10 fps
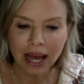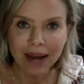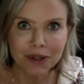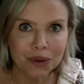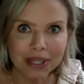I
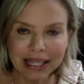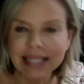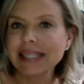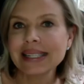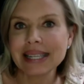was really
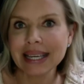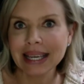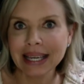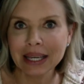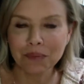into
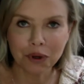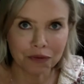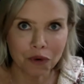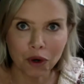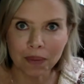singing and
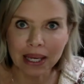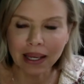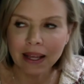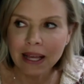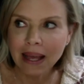performing,
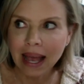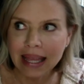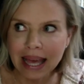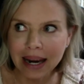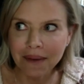and
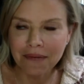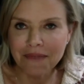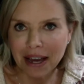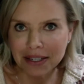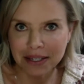that
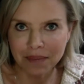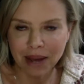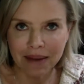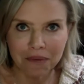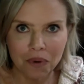affected
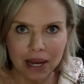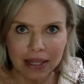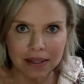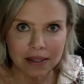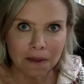my
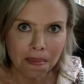voice.